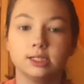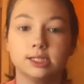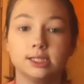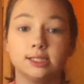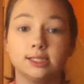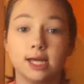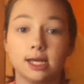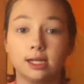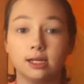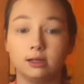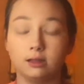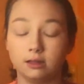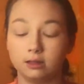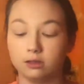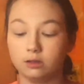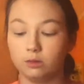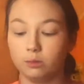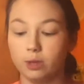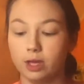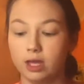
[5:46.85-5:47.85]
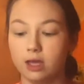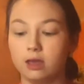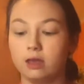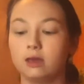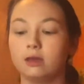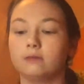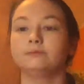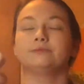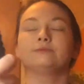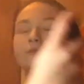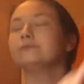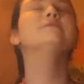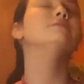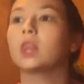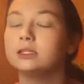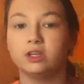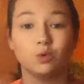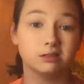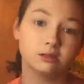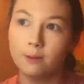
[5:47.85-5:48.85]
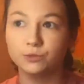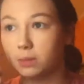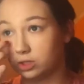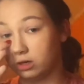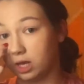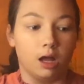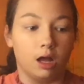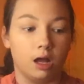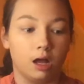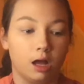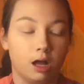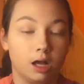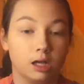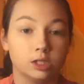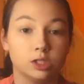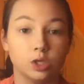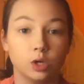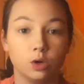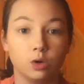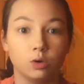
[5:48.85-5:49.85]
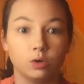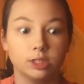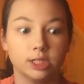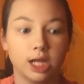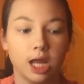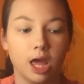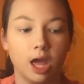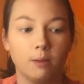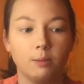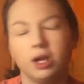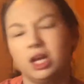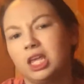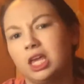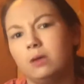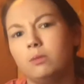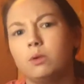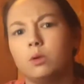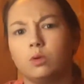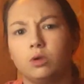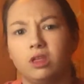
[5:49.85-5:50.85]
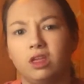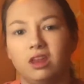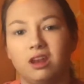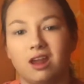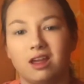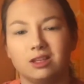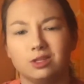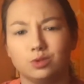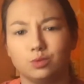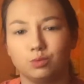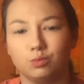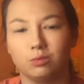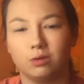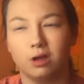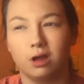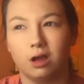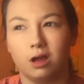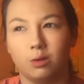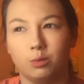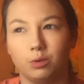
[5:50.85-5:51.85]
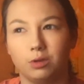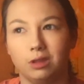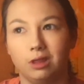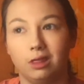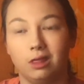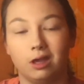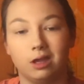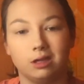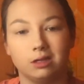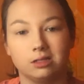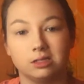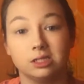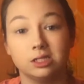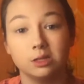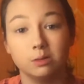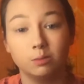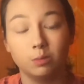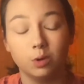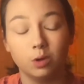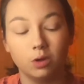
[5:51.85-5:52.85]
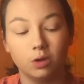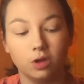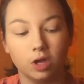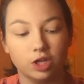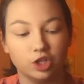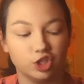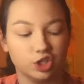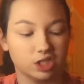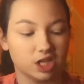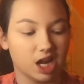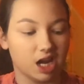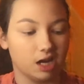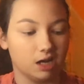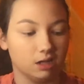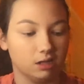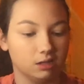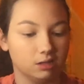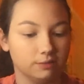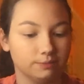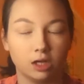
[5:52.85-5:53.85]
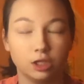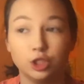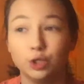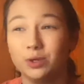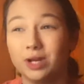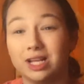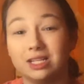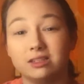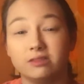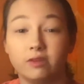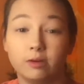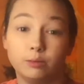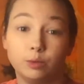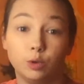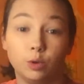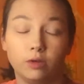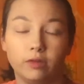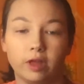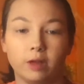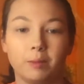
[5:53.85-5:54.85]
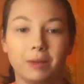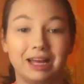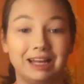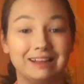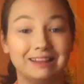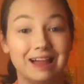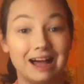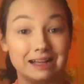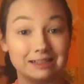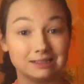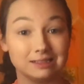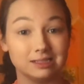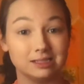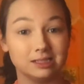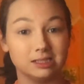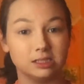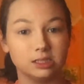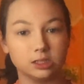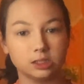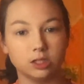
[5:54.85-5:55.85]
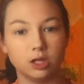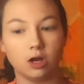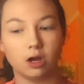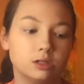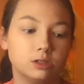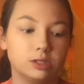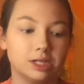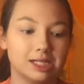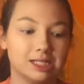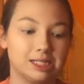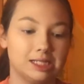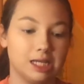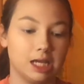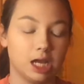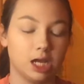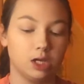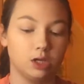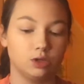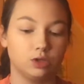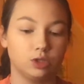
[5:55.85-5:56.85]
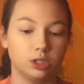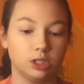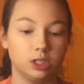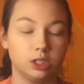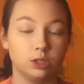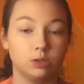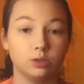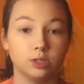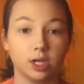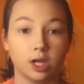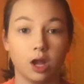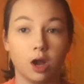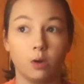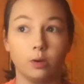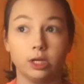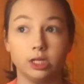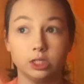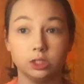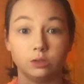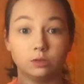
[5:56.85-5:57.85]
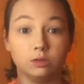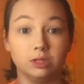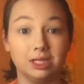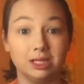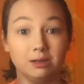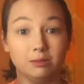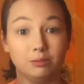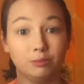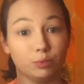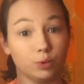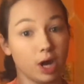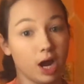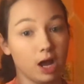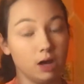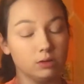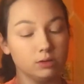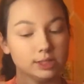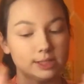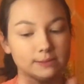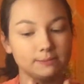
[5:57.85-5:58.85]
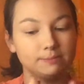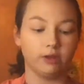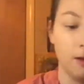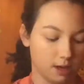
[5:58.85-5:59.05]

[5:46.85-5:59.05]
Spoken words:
set it a little bit. So today I'm going to keep it really nice, really light and simple, and just kind of do it as if I'm doing like my glasses look. So next thing I usually do is I go into the brows.